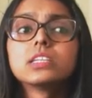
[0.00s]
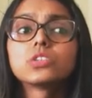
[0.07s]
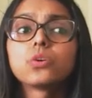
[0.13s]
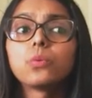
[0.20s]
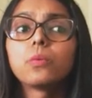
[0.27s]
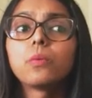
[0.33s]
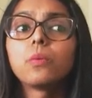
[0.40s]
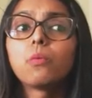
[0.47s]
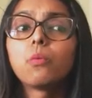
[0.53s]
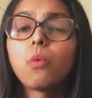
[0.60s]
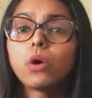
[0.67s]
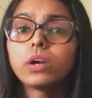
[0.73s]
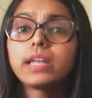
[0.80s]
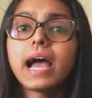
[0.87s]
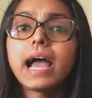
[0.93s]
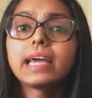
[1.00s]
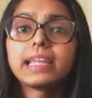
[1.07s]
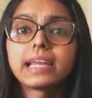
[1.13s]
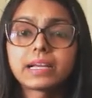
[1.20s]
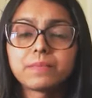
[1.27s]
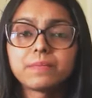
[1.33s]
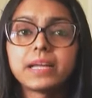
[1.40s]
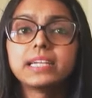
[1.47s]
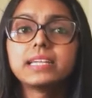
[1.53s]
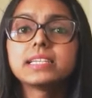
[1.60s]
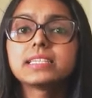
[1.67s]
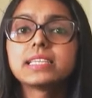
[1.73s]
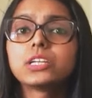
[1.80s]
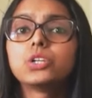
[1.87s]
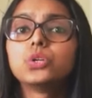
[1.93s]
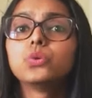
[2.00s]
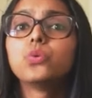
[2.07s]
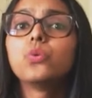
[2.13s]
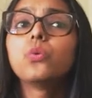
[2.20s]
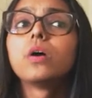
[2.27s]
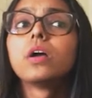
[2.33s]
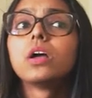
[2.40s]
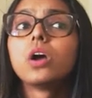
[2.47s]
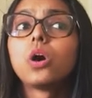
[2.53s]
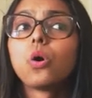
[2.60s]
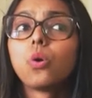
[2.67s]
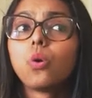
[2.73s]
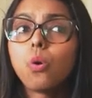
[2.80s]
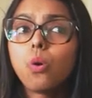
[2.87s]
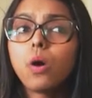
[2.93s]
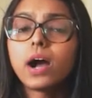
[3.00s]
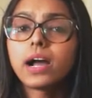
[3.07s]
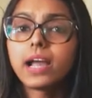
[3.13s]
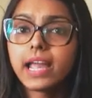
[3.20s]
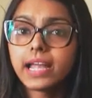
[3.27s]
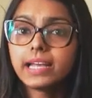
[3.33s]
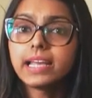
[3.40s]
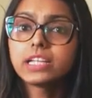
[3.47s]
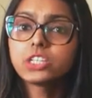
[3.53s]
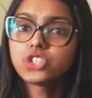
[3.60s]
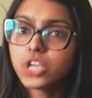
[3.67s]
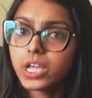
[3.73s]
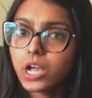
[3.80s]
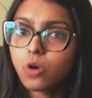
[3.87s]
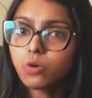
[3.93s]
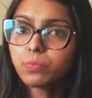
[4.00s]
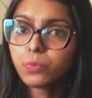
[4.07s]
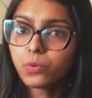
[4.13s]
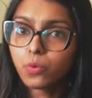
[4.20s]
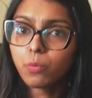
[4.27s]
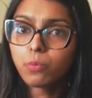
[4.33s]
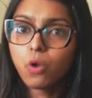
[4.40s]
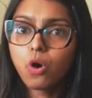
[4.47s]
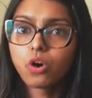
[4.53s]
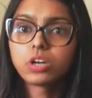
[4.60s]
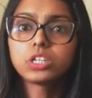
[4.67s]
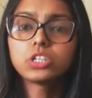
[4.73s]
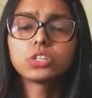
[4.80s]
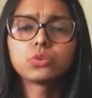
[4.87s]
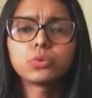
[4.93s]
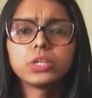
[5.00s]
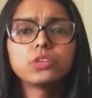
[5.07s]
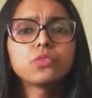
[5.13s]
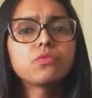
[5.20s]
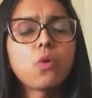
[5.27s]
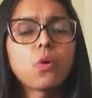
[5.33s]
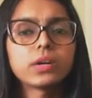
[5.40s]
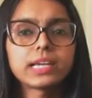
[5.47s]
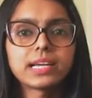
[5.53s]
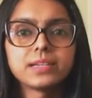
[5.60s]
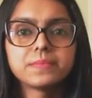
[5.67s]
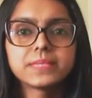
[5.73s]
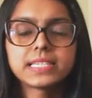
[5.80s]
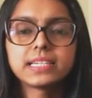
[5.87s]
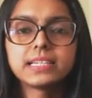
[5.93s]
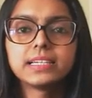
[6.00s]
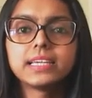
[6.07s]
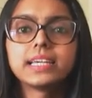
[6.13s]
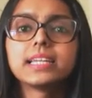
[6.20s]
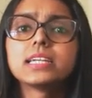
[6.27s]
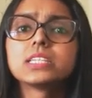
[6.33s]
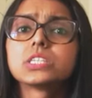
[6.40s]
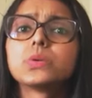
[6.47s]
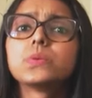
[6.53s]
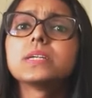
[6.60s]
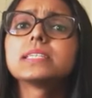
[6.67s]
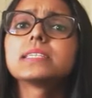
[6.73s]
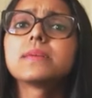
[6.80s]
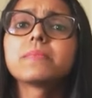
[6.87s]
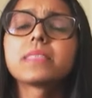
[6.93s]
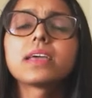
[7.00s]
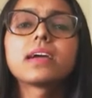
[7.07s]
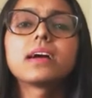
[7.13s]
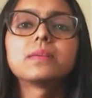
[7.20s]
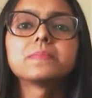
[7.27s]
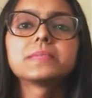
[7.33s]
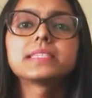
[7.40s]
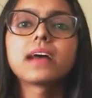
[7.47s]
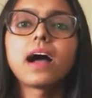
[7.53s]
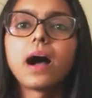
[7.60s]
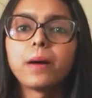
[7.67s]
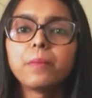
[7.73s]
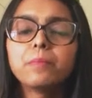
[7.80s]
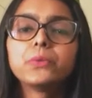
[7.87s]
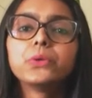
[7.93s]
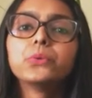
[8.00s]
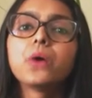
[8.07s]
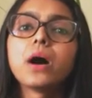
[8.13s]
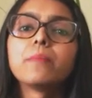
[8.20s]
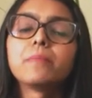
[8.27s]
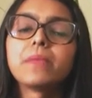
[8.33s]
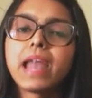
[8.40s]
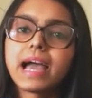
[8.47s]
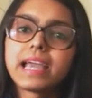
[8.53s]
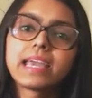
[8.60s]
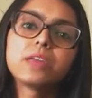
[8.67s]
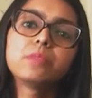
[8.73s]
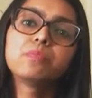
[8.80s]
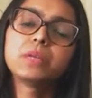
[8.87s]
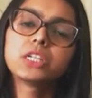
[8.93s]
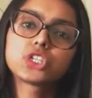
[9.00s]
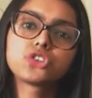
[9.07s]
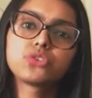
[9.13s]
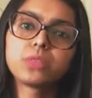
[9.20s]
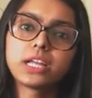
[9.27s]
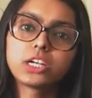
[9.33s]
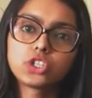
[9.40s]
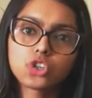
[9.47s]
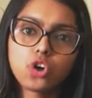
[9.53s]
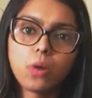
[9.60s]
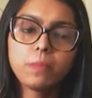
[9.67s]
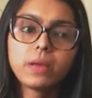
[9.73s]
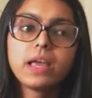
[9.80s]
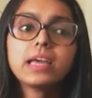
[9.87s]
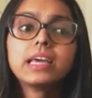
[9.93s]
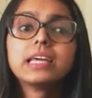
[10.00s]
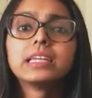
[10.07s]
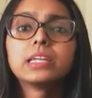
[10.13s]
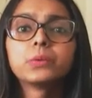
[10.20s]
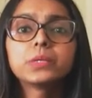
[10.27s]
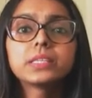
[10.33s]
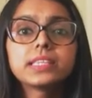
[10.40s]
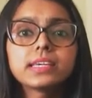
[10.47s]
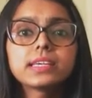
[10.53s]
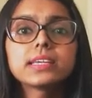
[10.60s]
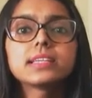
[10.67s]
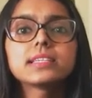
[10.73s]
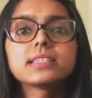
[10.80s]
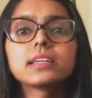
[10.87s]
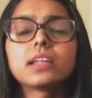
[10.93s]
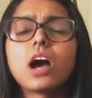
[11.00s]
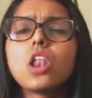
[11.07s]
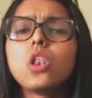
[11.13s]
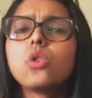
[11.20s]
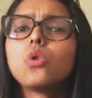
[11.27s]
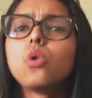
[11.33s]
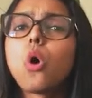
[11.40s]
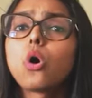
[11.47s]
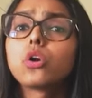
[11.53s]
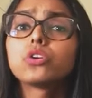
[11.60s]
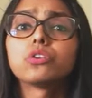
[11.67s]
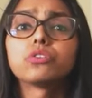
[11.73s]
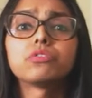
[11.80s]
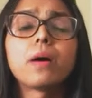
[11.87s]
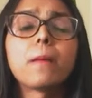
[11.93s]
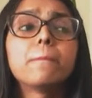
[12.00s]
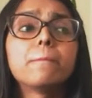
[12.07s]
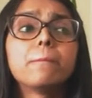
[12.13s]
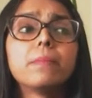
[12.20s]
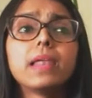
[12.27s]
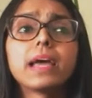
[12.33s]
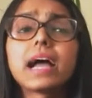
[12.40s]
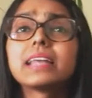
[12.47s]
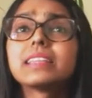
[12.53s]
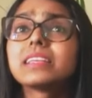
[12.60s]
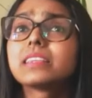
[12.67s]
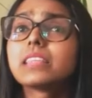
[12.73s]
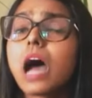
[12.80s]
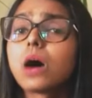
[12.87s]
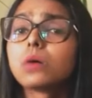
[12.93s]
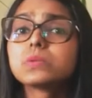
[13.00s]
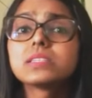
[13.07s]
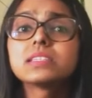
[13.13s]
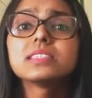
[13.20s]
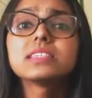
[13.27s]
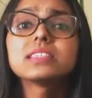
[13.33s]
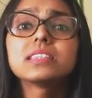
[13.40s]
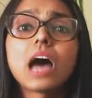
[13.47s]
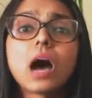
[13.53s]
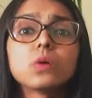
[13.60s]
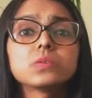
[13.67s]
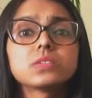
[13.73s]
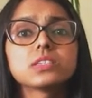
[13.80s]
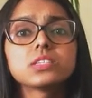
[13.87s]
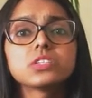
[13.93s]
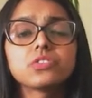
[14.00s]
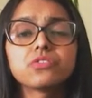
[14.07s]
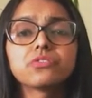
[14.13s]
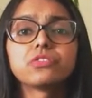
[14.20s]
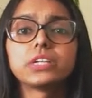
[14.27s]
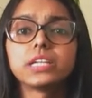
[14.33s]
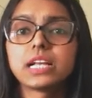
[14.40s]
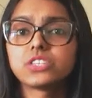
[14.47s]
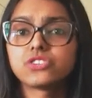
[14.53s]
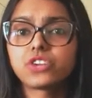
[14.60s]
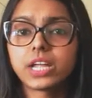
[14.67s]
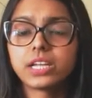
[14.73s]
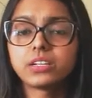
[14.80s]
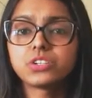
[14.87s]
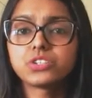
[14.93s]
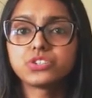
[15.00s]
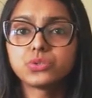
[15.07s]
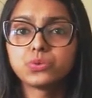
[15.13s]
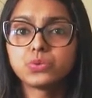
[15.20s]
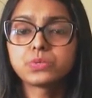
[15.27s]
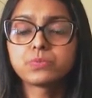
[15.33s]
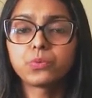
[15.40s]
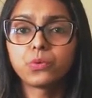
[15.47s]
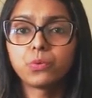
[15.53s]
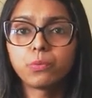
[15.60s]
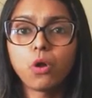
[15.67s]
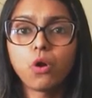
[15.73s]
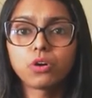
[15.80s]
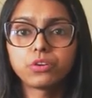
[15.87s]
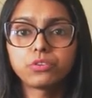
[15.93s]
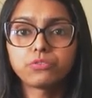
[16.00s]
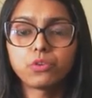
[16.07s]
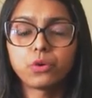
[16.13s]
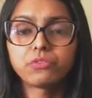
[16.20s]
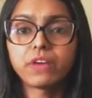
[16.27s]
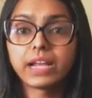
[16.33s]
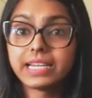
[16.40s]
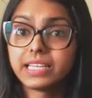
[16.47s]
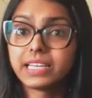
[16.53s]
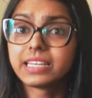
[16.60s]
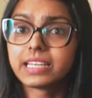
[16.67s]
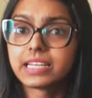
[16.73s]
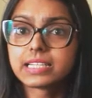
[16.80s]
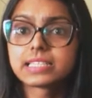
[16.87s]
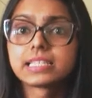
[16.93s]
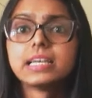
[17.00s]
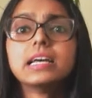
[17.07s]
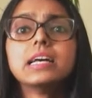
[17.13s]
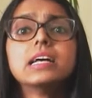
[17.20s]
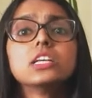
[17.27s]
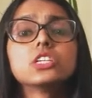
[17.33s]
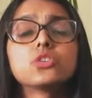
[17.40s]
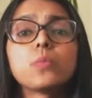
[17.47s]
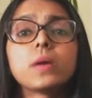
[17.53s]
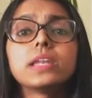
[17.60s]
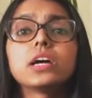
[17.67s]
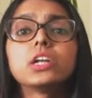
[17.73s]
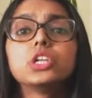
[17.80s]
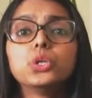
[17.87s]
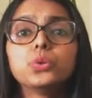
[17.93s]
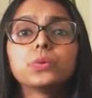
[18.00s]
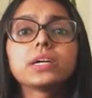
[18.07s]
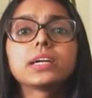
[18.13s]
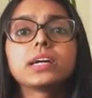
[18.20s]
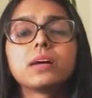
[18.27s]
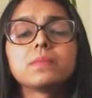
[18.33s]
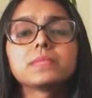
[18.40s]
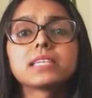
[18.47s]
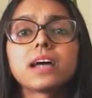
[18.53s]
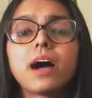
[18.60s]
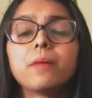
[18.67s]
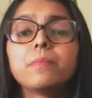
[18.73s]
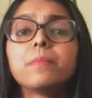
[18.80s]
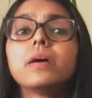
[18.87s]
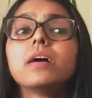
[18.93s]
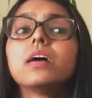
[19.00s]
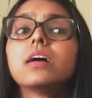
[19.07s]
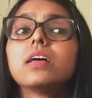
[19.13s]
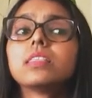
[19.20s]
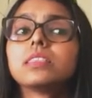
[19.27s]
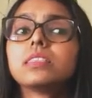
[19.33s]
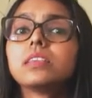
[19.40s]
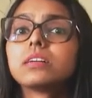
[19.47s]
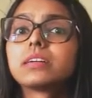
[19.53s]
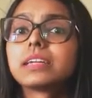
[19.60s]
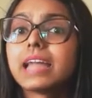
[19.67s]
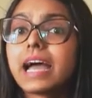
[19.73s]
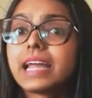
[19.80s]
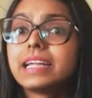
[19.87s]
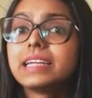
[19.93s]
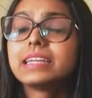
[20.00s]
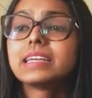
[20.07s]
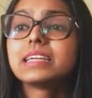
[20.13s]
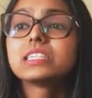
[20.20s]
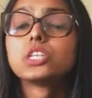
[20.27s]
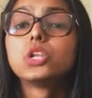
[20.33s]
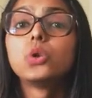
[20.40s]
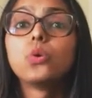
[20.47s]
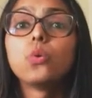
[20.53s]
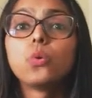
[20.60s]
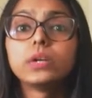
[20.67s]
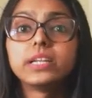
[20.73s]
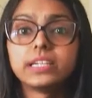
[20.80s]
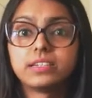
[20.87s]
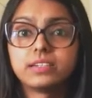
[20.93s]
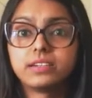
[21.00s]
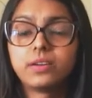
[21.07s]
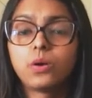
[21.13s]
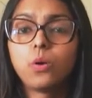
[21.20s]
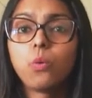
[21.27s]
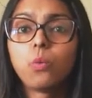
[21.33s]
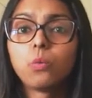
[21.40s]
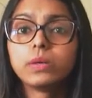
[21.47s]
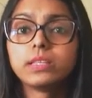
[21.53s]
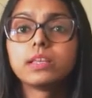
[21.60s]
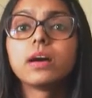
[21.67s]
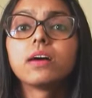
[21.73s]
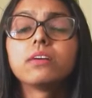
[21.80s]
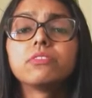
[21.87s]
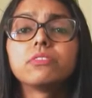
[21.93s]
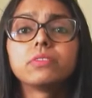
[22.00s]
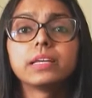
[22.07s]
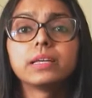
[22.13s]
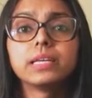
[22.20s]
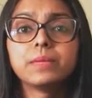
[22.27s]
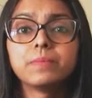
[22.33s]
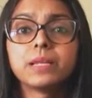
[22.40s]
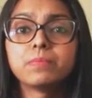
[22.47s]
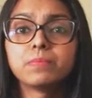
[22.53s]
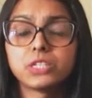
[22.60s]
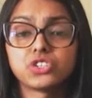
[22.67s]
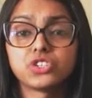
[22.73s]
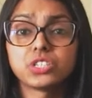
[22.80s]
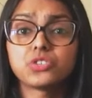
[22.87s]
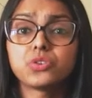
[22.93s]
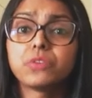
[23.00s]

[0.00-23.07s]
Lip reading: So what I recommend is that you go ahead and check out ProBlogger 3 to 4 times in a day. And as soon as something comes up, you apply and pitch to that job. Now, the thing is that a lot of, like I think thousands and thousands of freelance writers use ProBlogger for finding gigs. So when a new gig comes up, the client is loaded with email pitches.